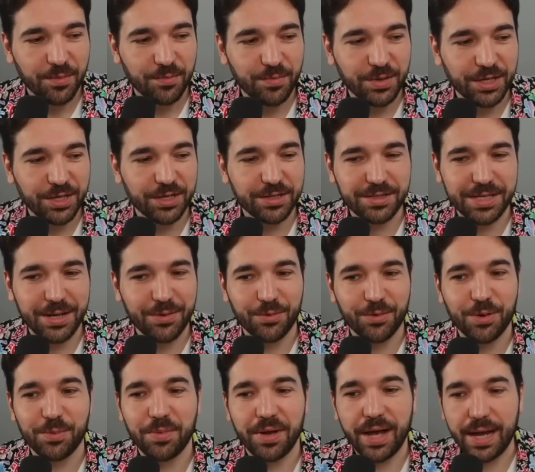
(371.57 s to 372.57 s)
because they were
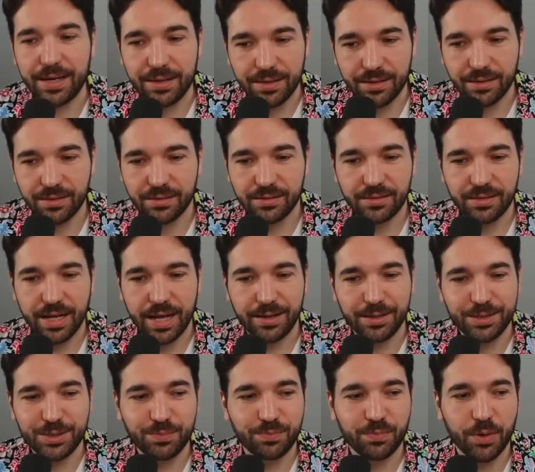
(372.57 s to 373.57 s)
reminded at
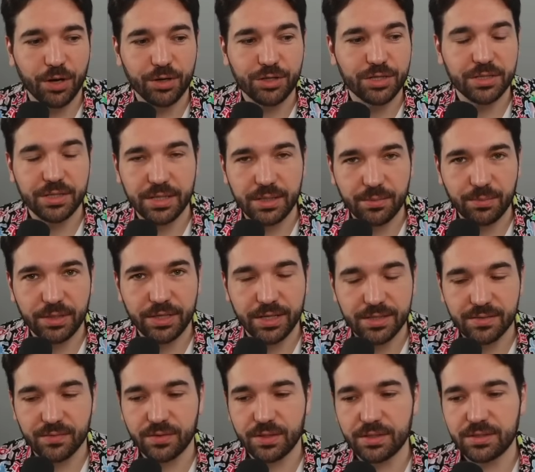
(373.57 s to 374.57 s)
least partially
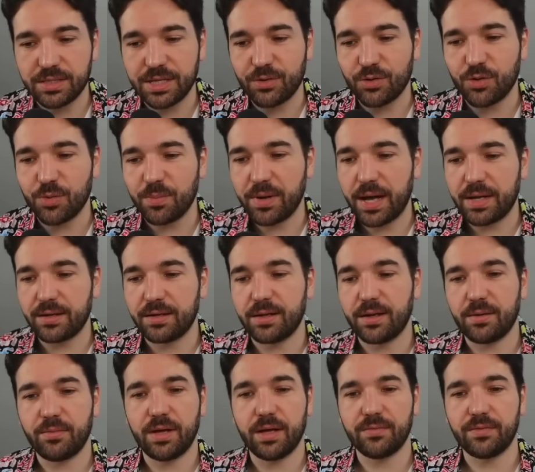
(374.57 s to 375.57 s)
because of this, they were reminded
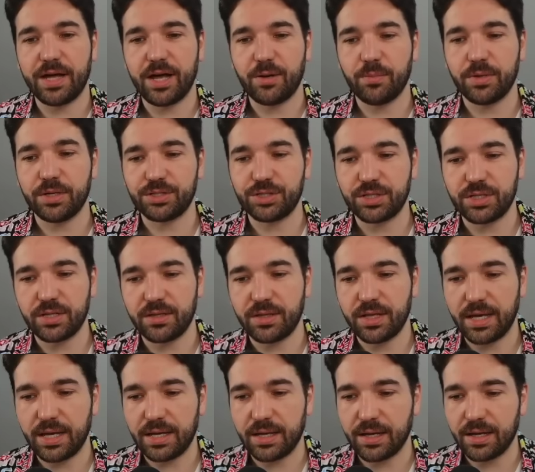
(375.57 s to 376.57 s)
of, of how much
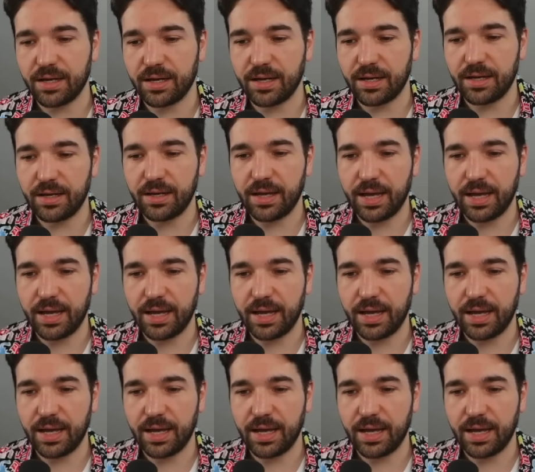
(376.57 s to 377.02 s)
they uh,